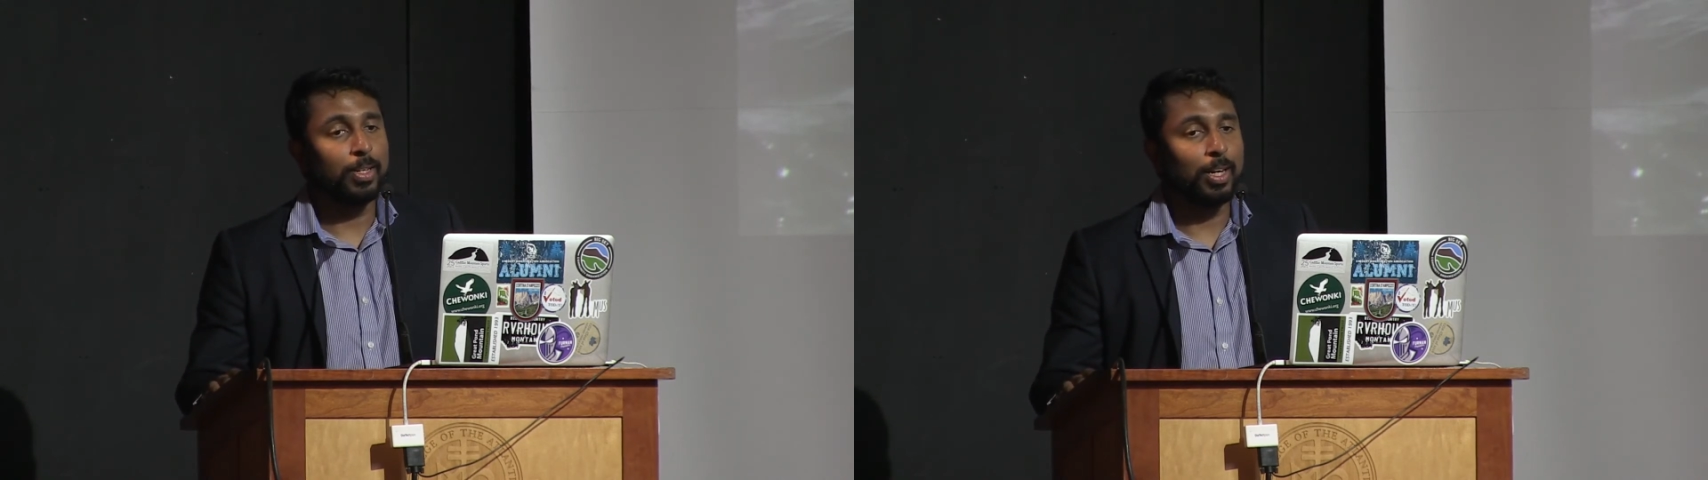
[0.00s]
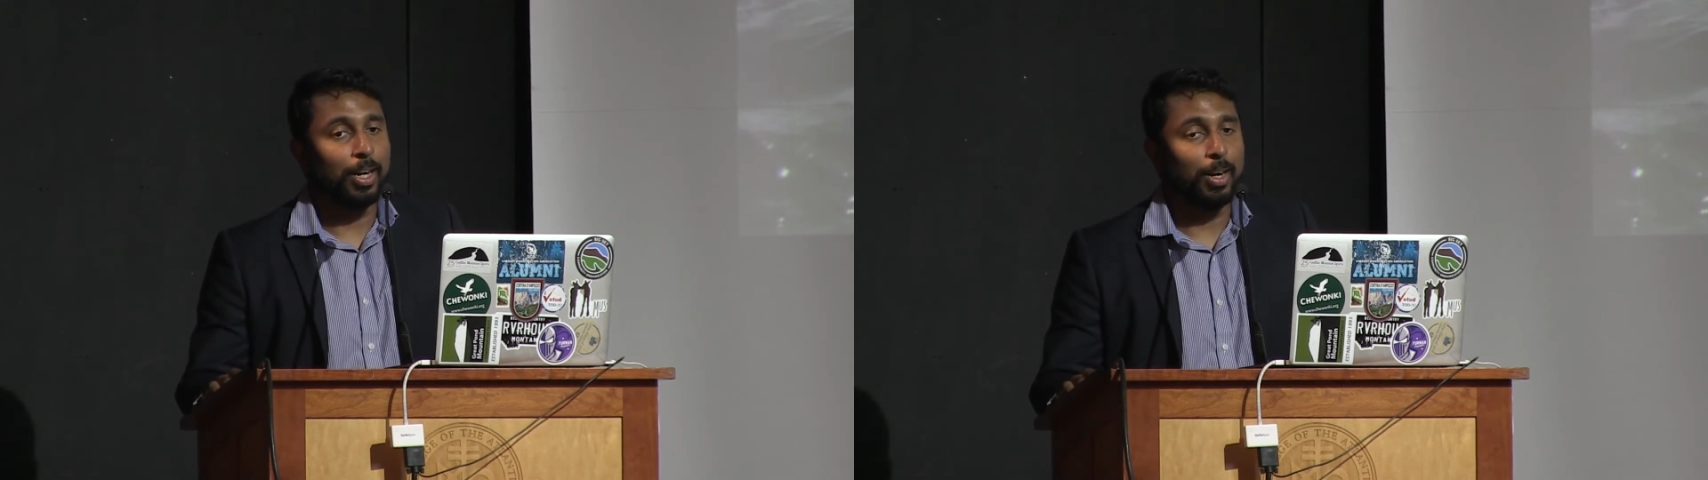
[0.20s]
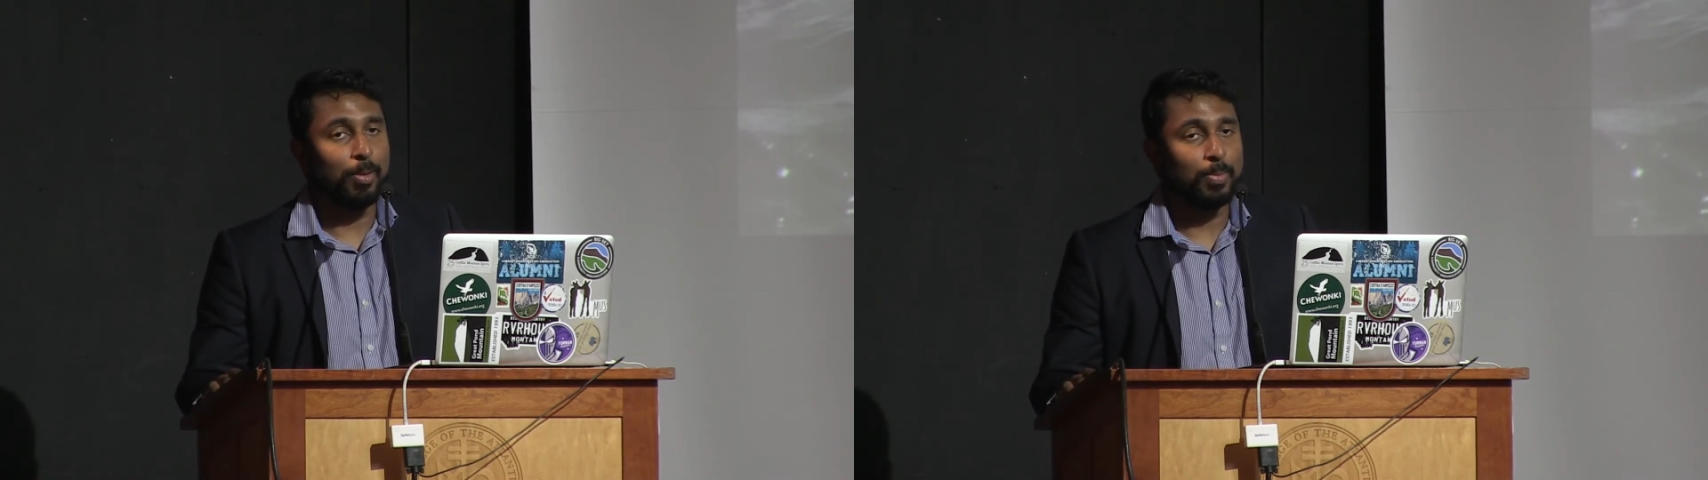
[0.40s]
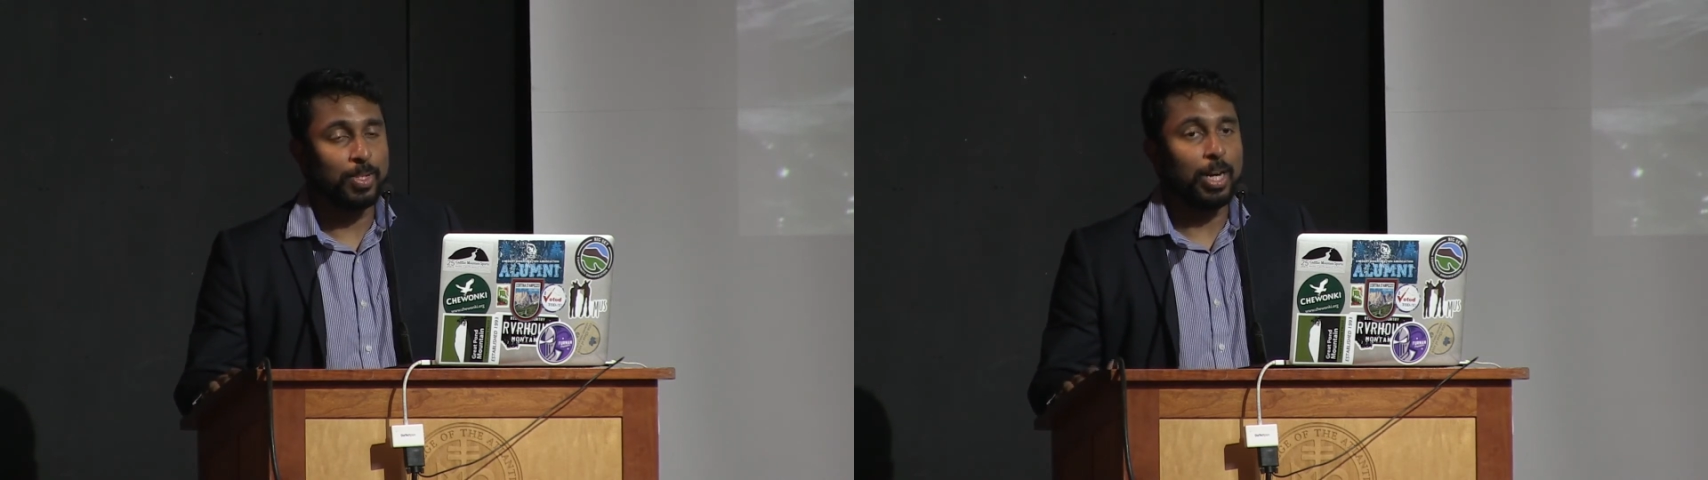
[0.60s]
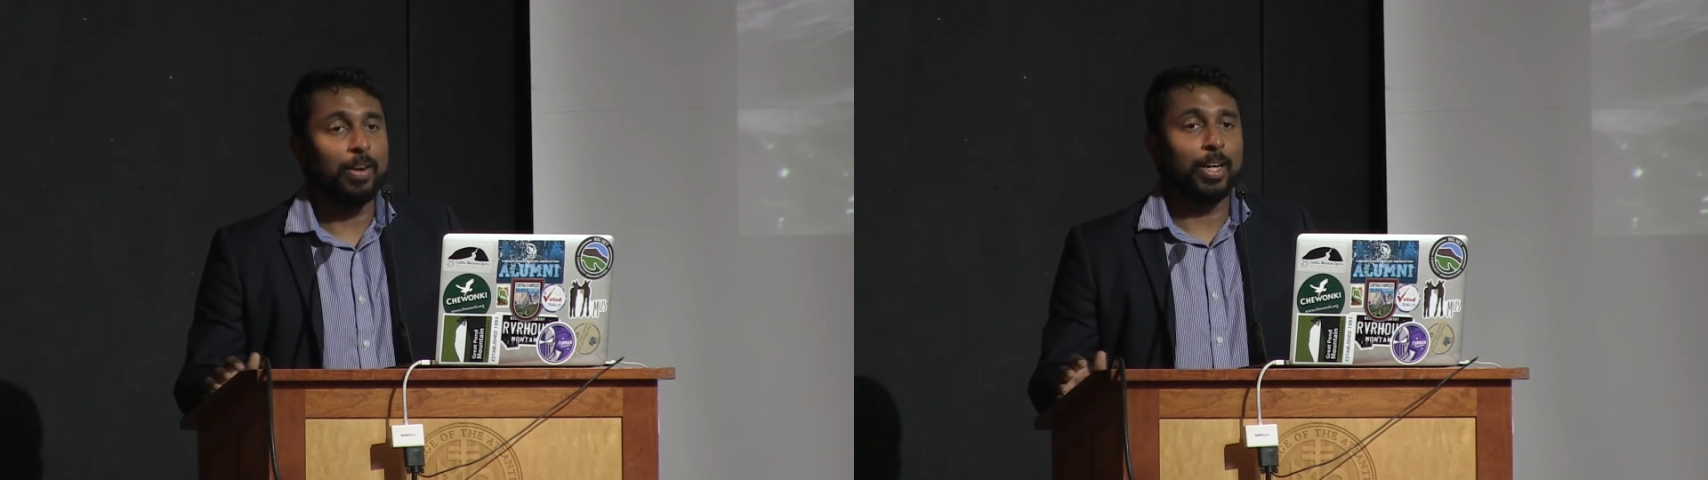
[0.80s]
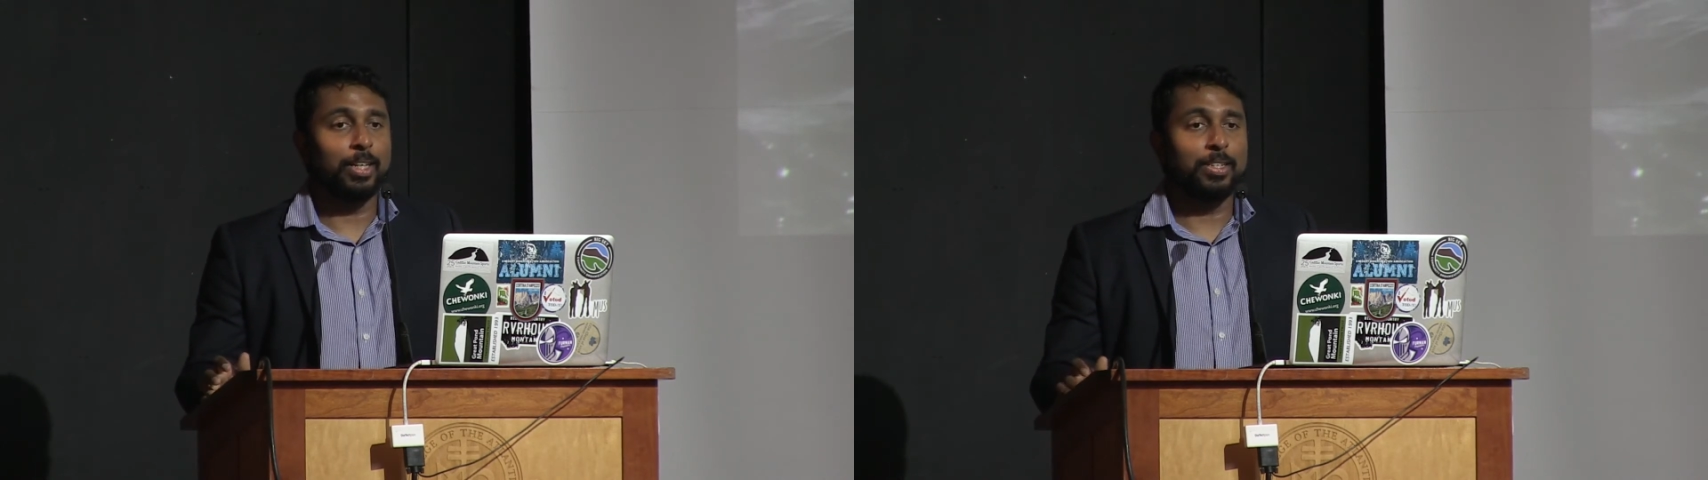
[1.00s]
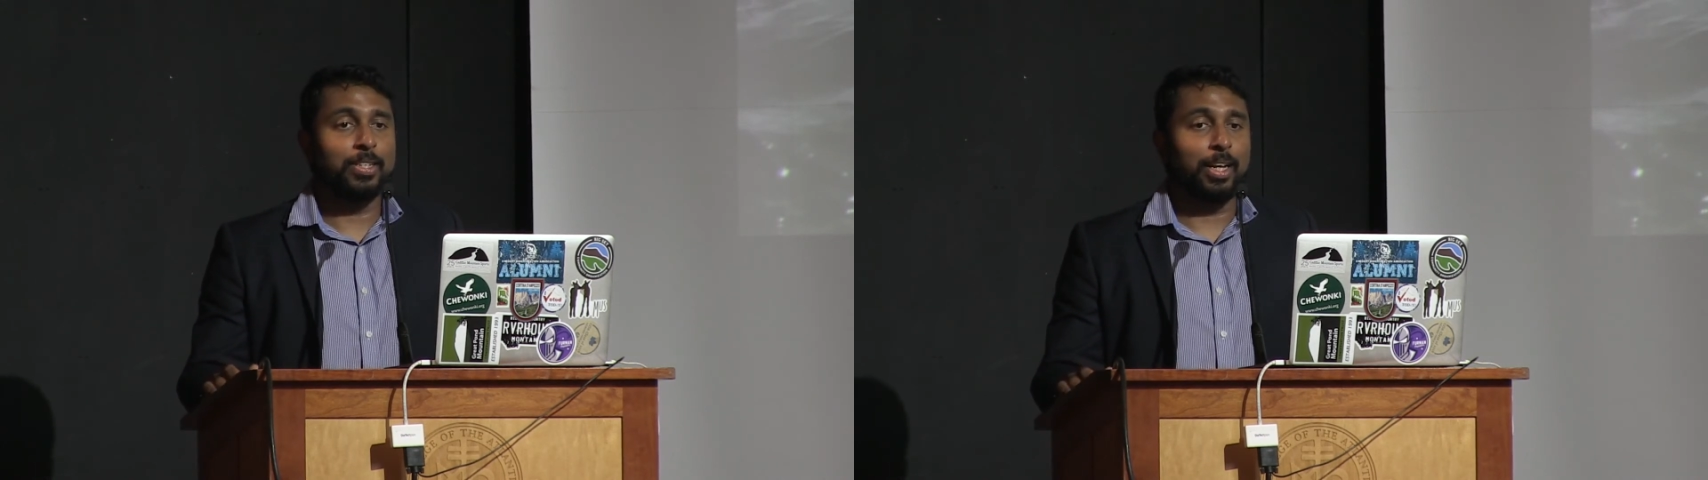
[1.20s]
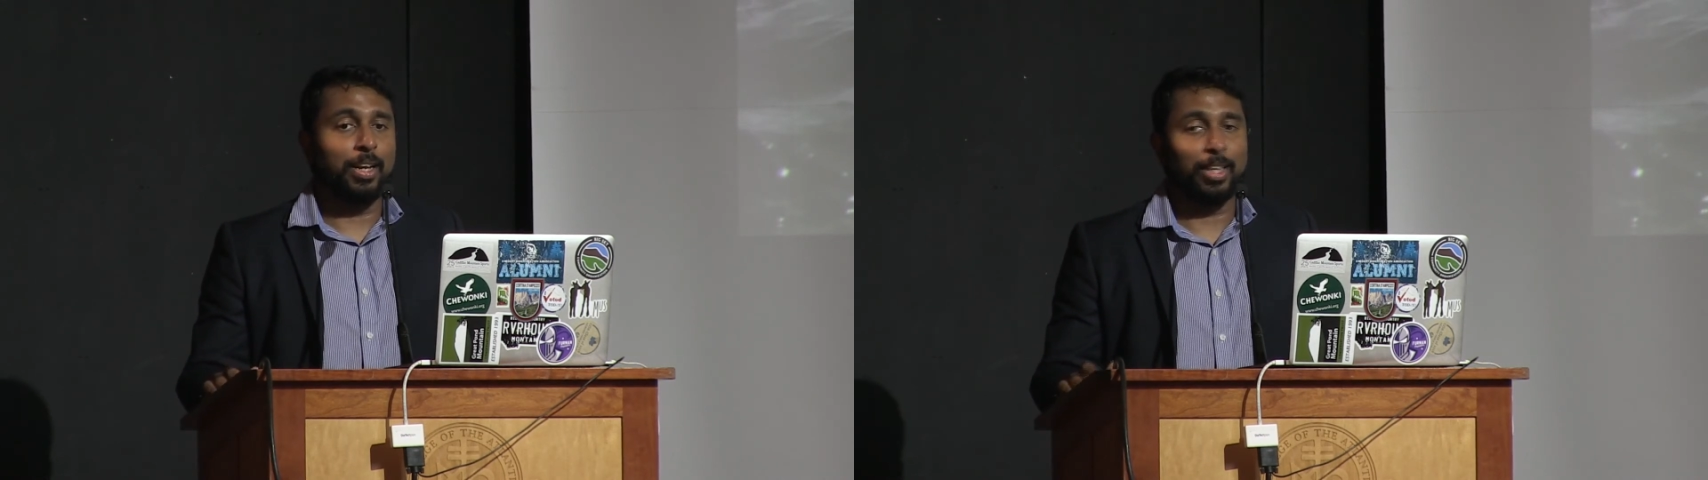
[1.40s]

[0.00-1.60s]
um, staring at the ceiling.